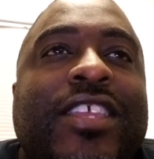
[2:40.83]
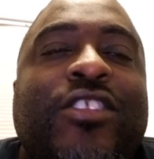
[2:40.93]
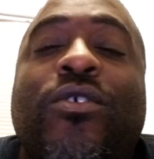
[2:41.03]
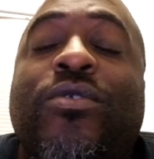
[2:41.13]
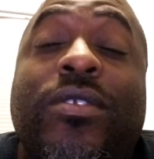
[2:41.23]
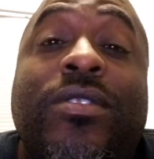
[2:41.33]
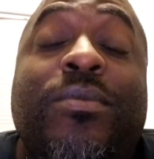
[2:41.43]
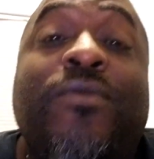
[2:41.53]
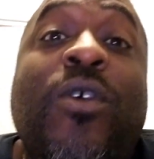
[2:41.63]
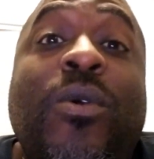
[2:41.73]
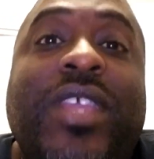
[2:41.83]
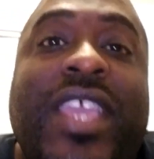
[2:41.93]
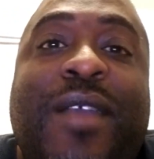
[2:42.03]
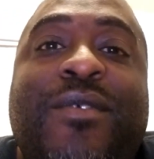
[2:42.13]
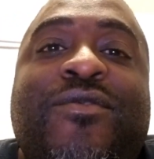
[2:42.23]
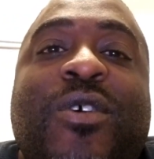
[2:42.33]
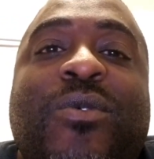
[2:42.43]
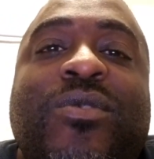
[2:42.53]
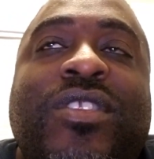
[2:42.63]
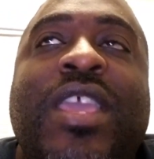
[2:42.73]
voting, how we vote,